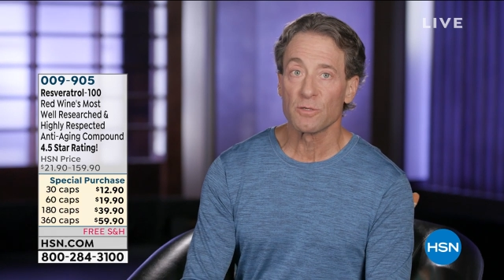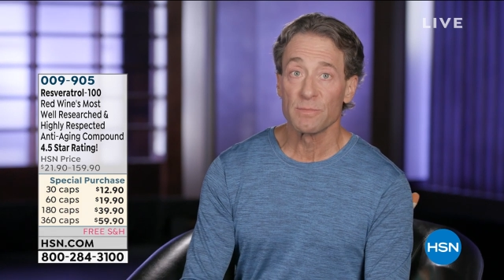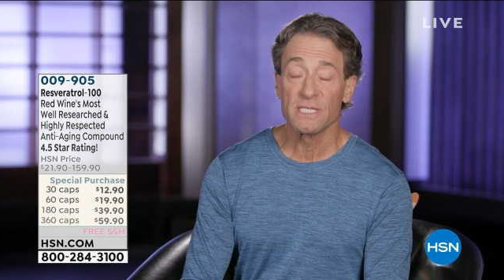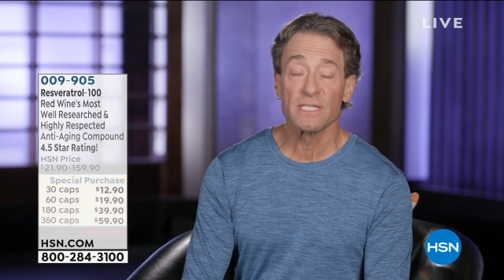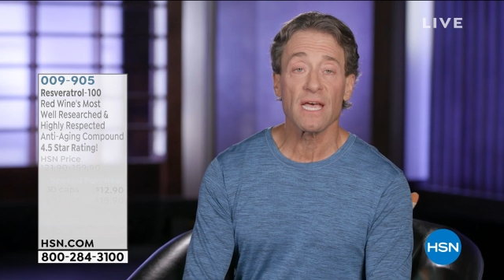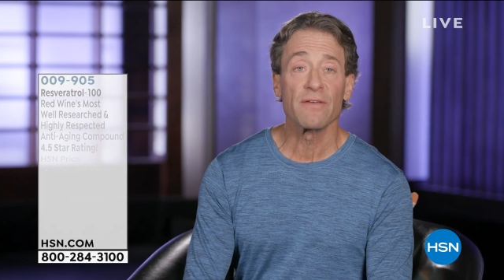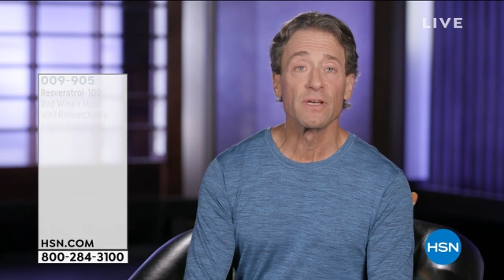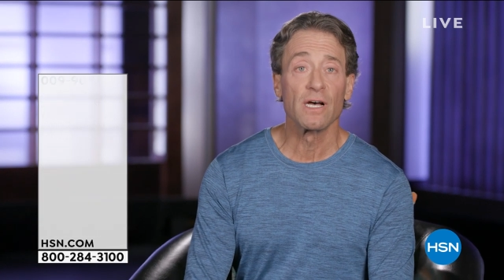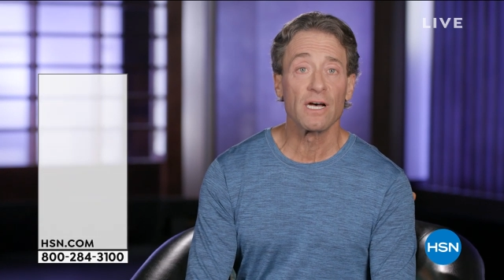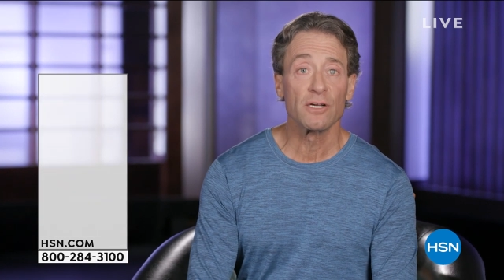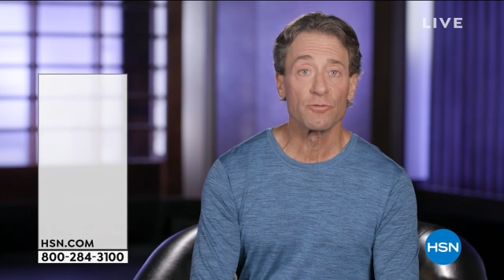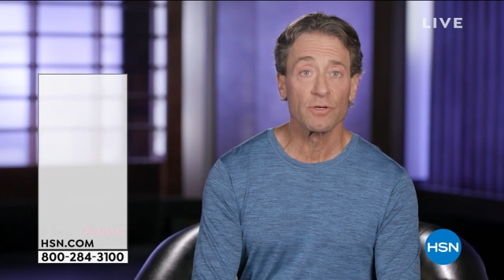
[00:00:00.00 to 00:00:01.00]
you'll be saving
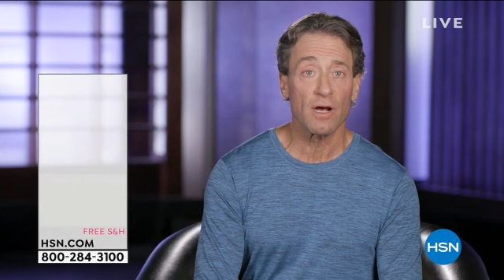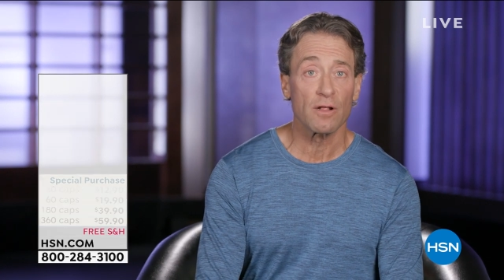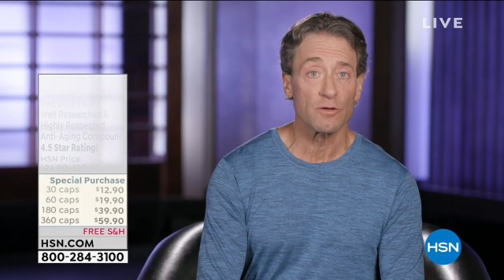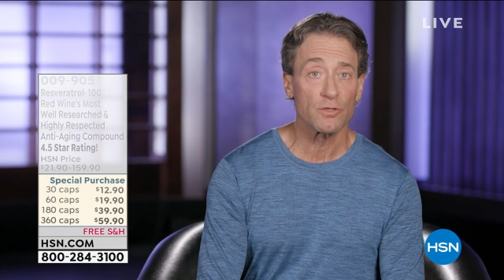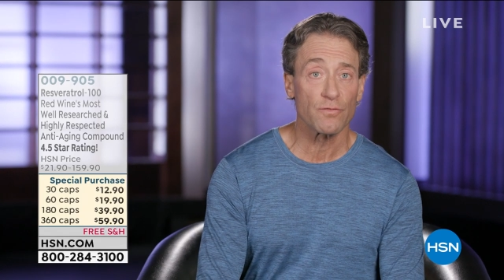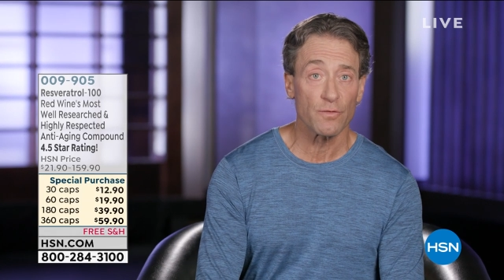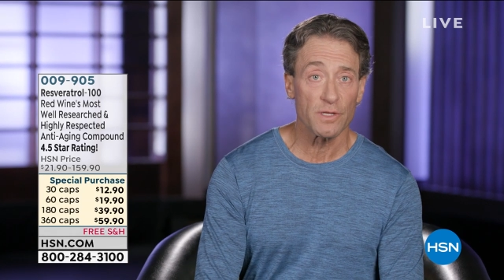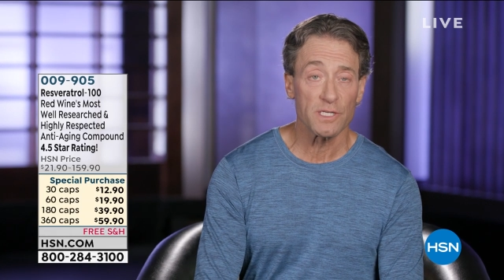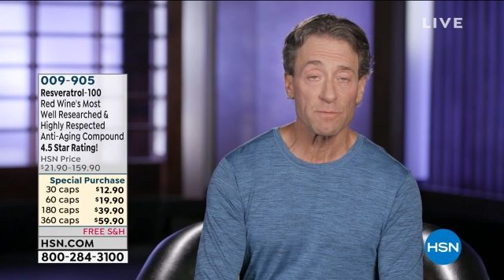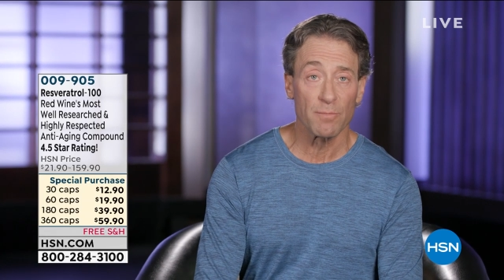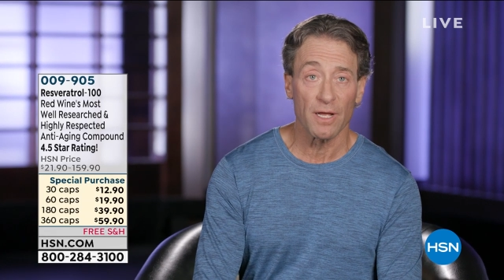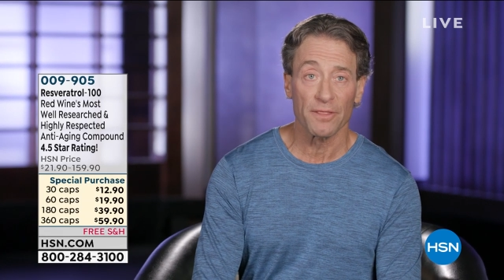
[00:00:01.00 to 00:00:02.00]
$100 for
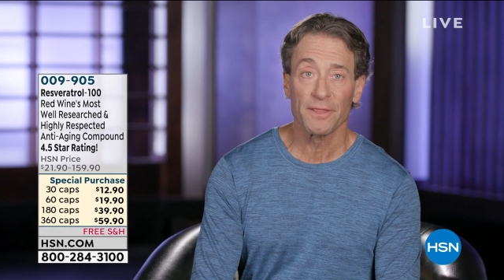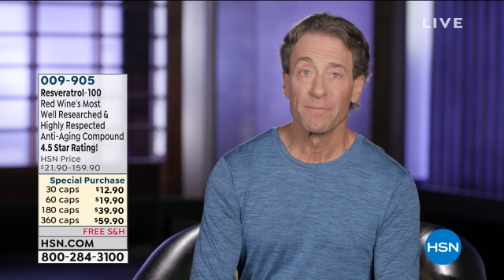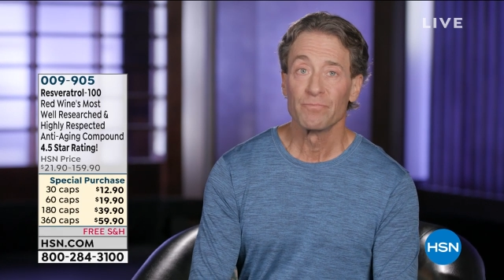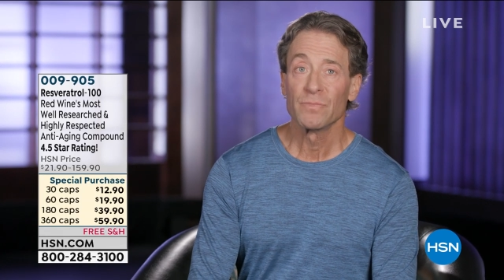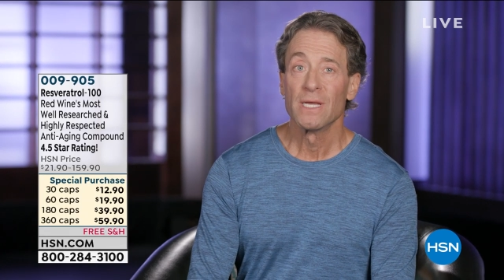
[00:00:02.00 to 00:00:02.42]
this month.